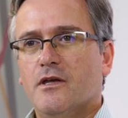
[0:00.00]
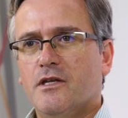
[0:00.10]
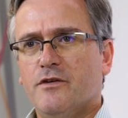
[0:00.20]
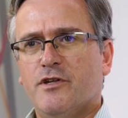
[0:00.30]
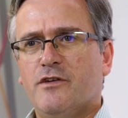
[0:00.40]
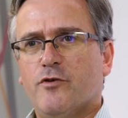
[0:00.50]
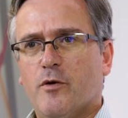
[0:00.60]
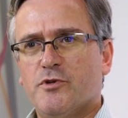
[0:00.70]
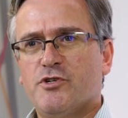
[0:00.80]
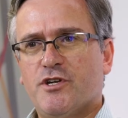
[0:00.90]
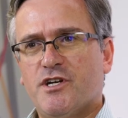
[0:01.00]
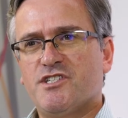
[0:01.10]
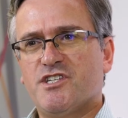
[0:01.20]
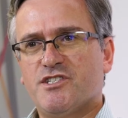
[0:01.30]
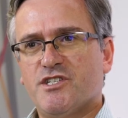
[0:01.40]
Innovative
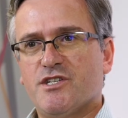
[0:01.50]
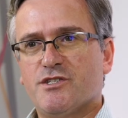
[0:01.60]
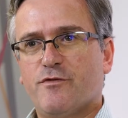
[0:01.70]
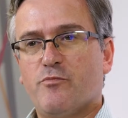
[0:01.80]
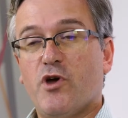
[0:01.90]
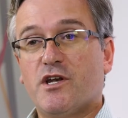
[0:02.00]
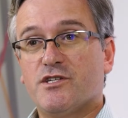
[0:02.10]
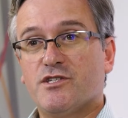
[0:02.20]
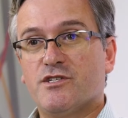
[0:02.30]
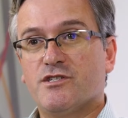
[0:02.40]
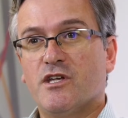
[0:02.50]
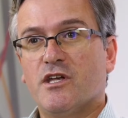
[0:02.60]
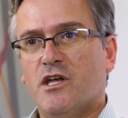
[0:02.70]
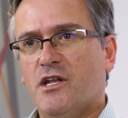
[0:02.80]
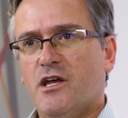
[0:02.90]
opportunities exist for practices
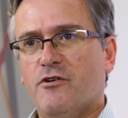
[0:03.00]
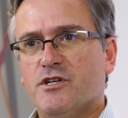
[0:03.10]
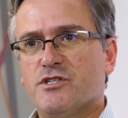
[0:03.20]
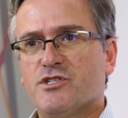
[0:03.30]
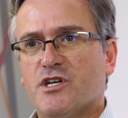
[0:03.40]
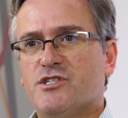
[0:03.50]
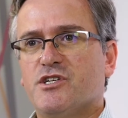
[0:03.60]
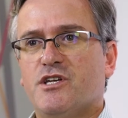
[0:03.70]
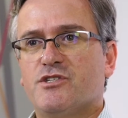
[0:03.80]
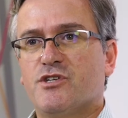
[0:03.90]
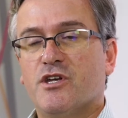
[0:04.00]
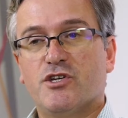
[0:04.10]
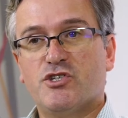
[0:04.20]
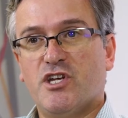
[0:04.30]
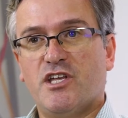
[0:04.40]
in areas such as
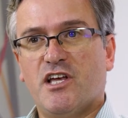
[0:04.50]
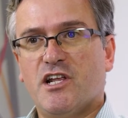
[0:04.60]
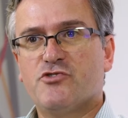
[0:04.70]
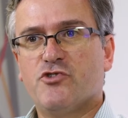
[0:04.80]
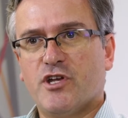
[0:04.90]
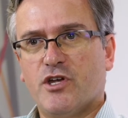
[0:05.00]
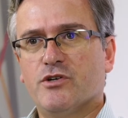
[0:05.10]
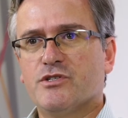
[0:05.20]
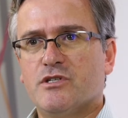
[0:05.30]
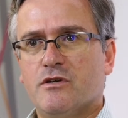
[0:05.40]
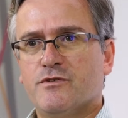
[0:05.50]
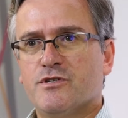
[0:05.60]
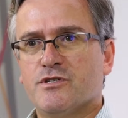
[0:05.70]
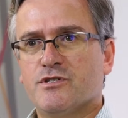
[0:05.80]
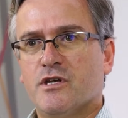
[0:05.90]
shared electronic health
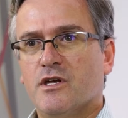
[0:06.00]
services,